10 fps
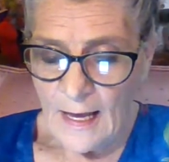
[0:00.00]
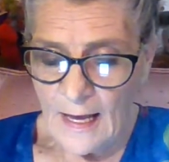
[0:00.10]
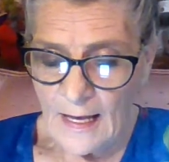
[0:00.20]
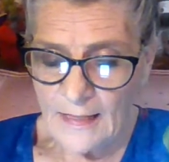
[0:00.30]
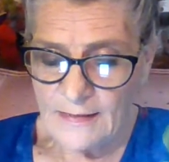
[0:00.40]

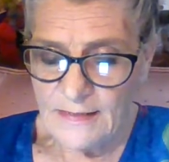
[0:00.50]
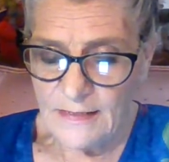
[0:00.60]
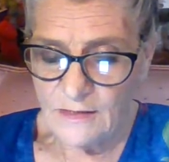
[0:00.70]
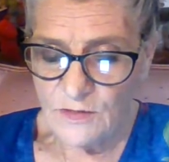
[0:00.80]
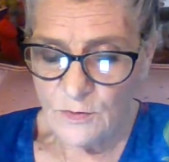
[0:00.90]
I
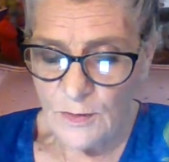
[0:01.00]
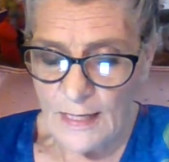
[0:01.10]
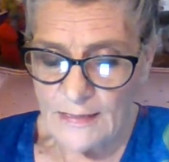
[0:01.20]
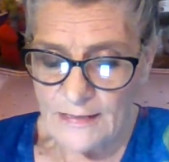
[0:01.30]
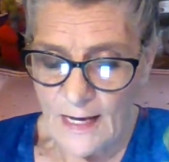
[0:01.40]
intend to
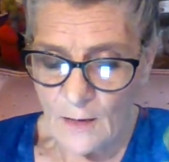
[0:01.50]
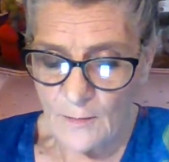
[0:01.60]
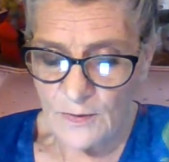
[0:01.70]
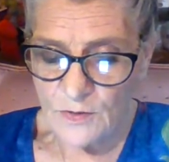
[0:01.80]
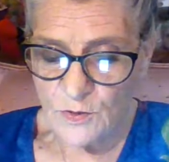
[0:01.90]
raise
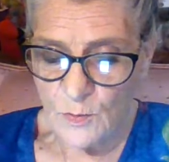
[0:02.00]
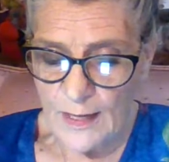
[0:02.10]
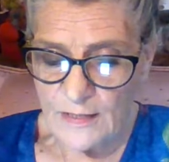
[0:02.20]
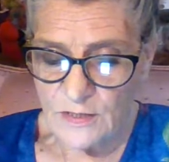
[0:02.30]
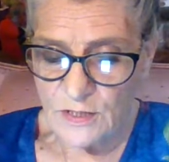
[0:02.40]
Albert's
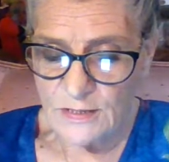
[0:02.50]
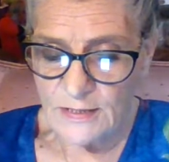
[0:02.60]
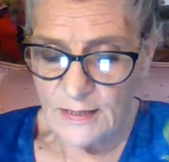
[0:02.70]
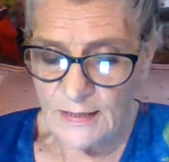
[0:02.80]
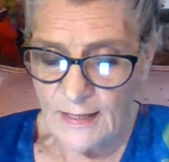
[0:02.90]

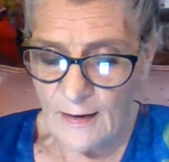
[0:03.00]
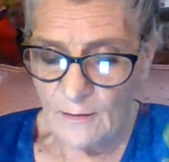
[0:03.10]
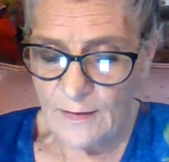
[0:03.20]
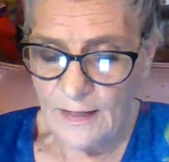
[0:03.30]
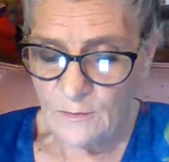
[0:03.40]
wages and
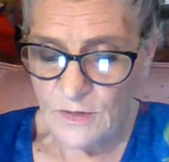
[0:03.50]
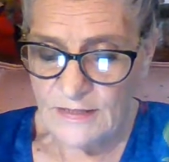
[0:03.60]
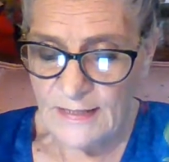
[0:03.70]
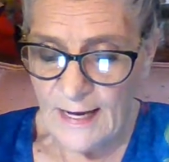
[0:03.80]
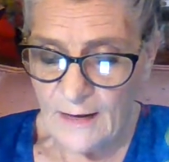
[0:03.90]
now can
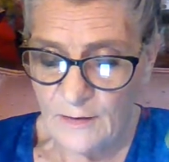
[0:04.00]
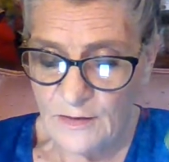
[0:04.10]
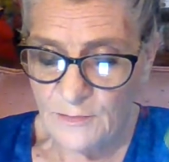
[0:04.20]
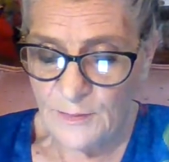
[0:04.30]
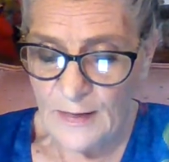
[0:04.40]
retire
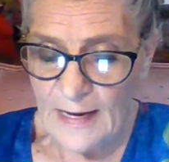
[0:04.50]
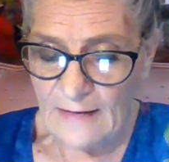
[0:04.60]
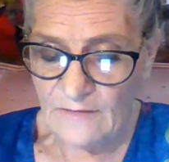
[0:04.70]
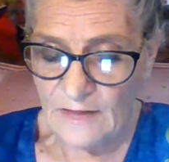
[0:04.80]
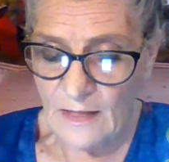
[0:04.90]
into
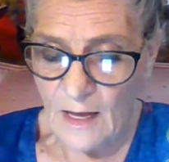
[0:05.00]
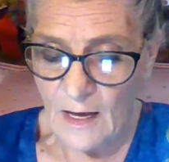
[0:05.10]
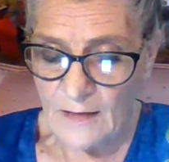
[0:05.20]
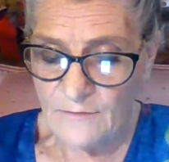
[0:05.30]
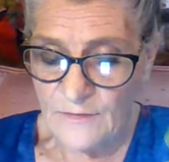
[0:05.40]
private
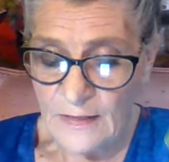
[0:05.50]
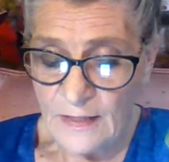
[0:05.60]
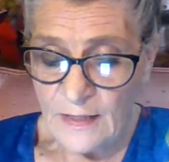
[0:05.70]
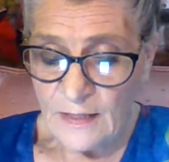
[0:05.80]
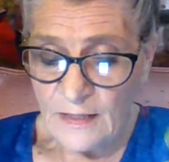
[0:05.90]
life
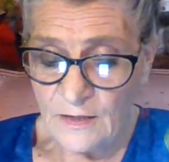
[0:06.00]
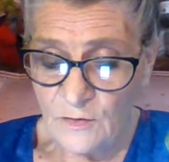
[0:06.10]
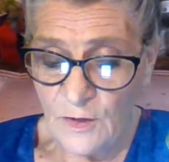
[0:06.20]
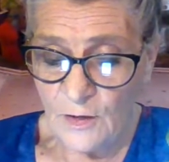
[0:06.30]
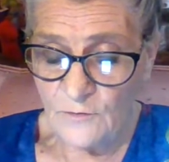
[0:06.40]

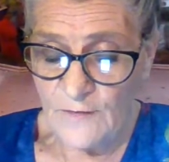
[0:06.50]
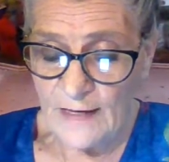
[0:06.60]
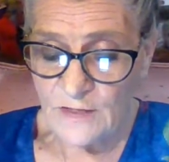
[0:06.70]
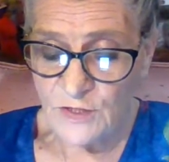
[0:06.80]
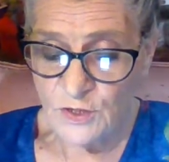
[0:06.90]
and grow
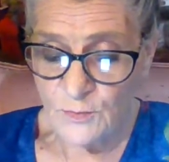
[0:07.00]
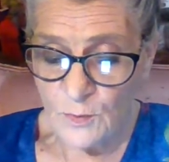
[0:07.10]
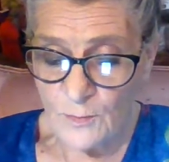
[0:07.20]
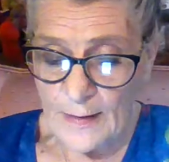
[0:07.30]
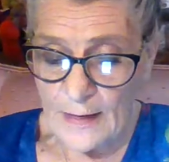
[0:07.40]

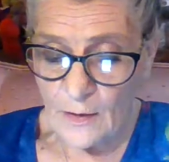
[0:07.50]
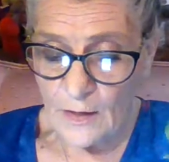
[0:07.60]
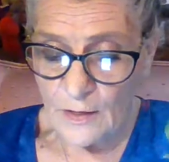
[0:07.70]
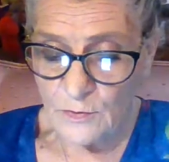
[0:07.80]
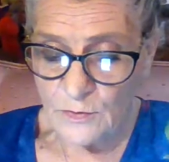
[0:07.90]
vegetable
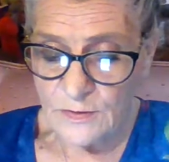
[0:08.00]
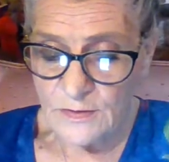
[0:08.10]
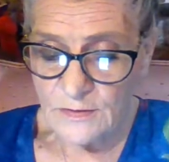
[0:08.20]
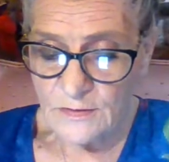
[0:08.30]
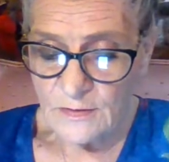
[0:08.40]

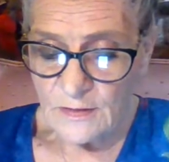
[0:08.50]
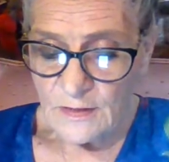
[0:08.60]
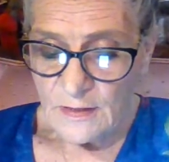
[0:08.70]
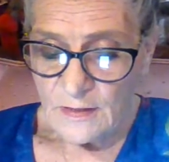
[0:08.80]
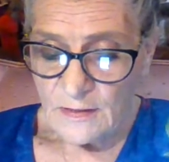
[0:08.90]
marrows.
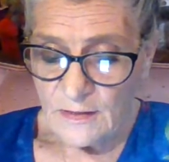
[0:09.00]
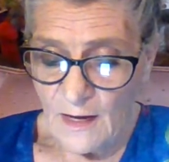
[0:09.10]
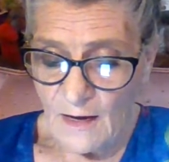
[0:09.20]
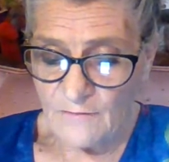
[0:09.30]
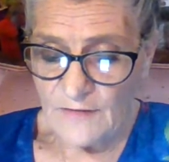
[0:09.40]

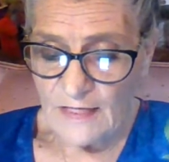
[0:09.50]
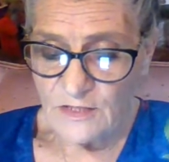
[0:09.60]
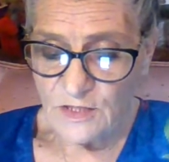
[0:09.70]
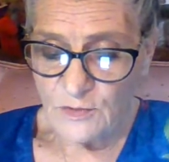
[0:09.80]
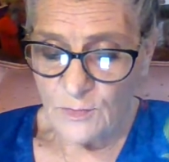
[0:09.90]
Not
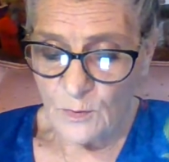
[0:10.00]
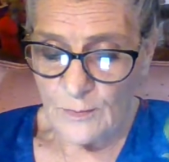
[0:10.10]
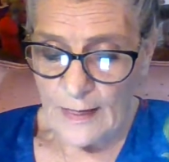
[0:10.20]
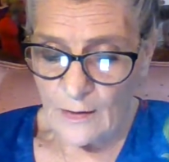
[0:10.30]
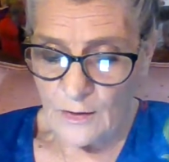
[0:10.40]
vegetable
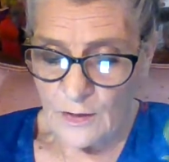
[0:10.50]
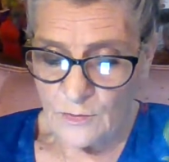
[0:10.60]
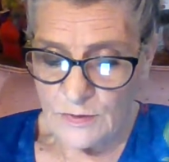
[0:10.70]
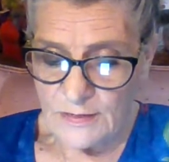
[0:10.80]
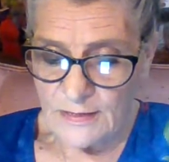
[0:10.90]

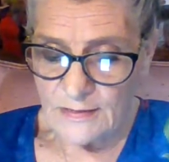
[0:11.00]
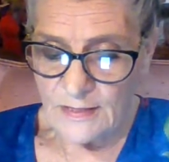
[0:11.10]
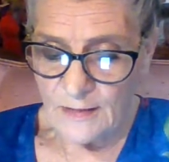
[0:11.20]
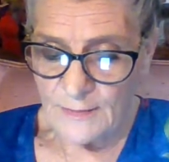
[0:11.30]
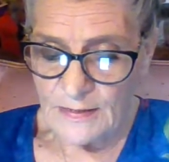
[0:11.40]
marrows, said
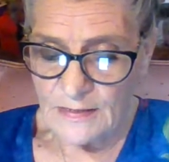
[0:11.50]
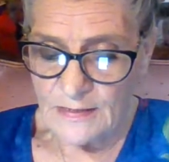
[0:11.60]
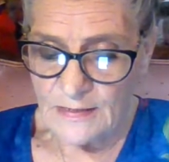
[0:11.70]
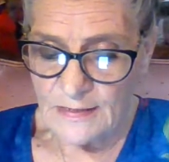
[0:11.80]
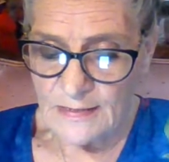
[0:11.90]
Tuppence
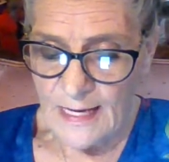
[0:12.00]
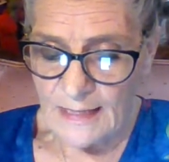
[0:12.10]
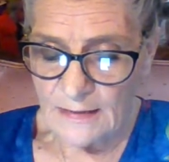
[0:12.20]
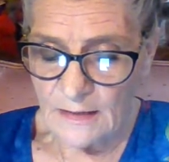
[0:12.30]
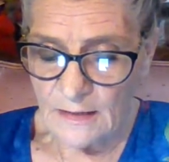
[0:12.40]

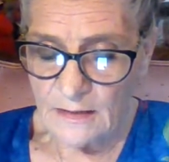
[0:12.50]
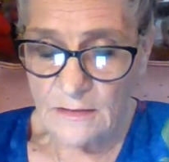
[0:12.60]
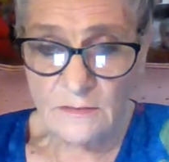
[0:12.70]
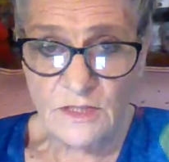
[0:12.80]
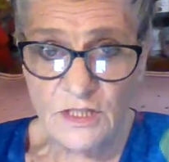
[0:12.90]
decidedly.
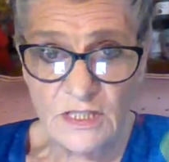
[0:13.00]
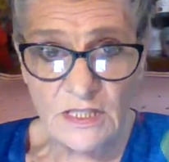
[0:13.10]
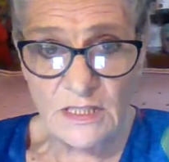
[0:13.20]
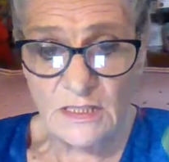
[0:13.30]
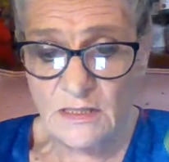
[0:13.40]

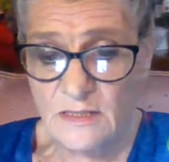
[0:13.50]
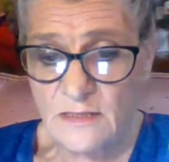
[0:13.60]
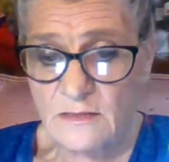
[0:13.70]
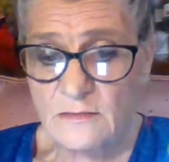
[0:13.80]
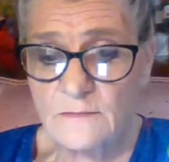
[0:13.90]
Chickens?